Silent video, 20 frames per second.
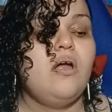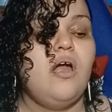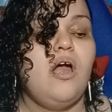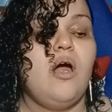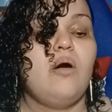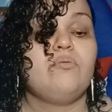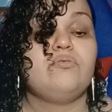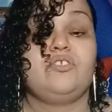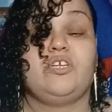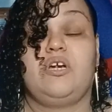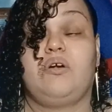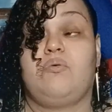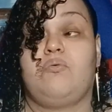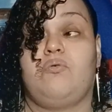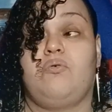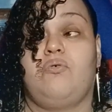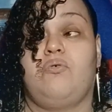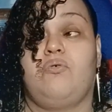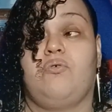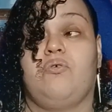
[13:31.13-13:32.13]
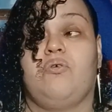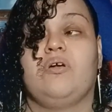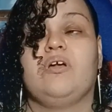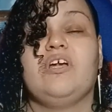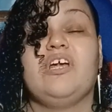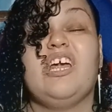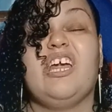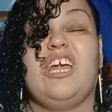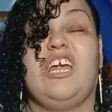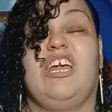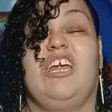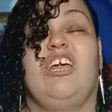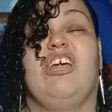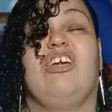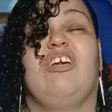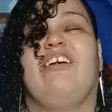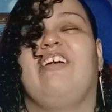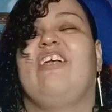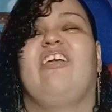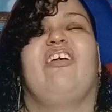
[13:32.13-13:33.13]
I was like, ugh,
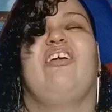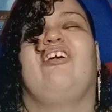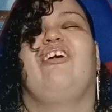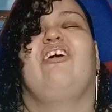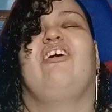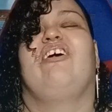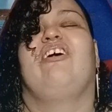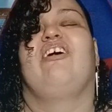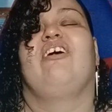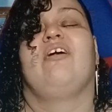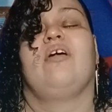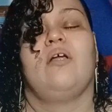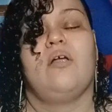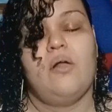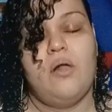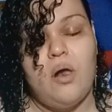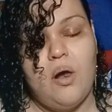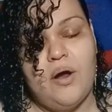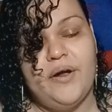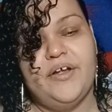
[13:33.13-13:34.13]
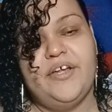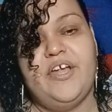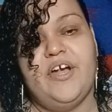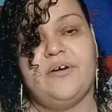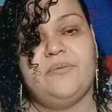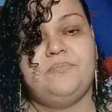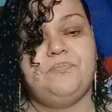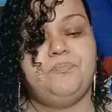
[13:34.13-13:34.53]
ugh, ugh. yeah.